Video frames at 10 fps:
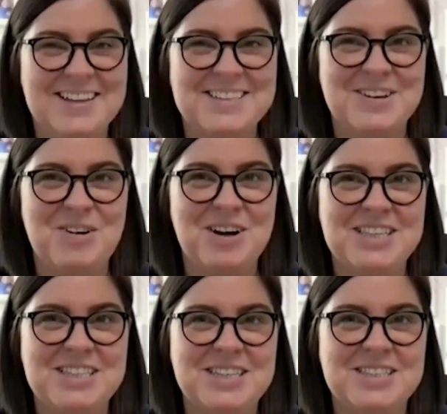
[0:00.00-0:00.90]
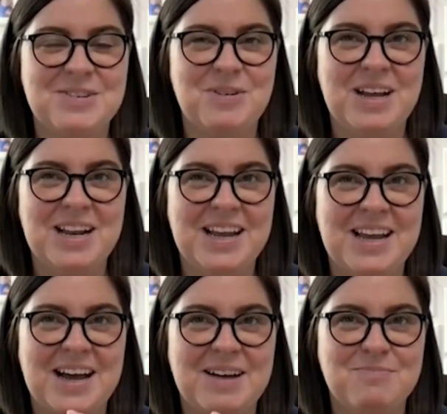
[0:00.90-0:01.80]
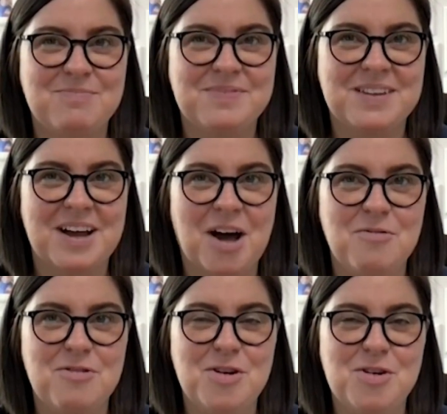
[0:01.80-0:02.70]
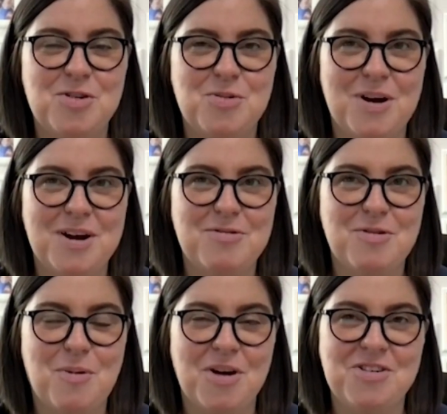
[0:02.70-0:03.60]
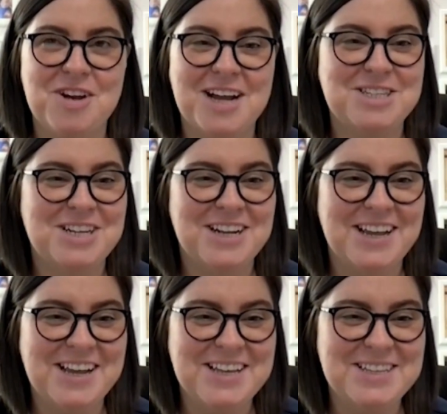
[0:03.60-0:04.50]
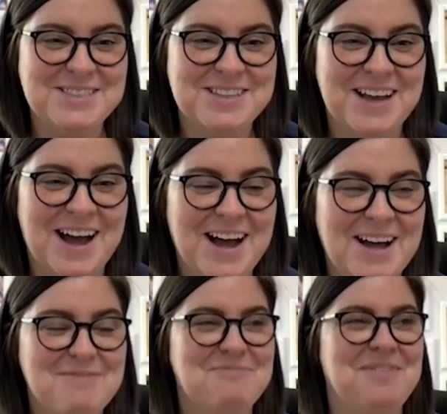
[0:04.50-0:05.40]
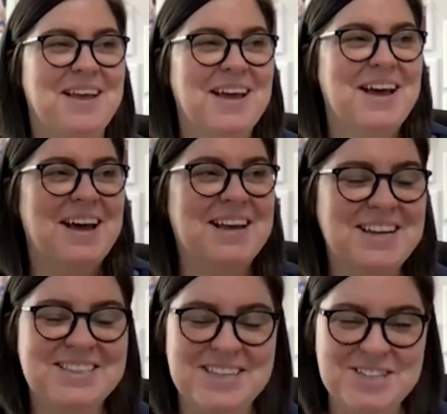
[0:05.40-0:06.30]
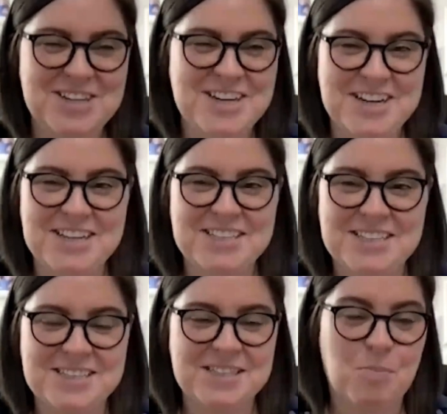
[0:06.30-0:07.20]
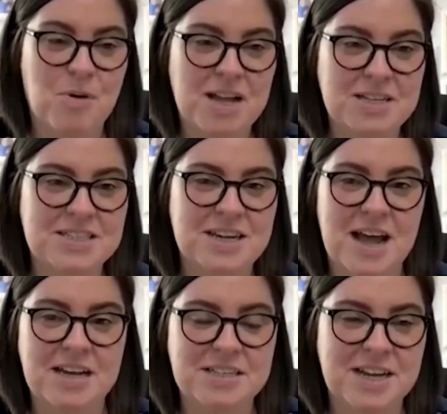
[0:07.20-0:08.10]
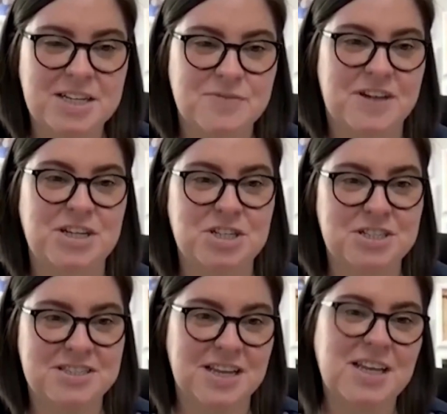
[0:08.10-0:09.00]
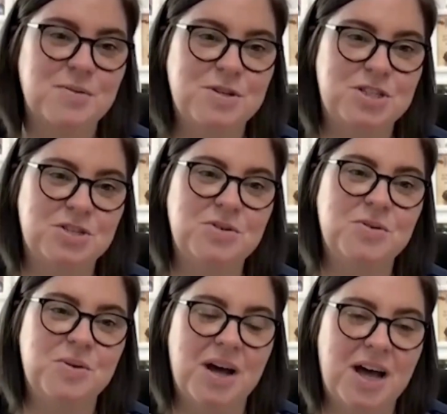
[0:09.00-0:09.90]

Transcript: so it's a really convoluted word for what it actually is. Essentially, it's the brand in hand activations that you would do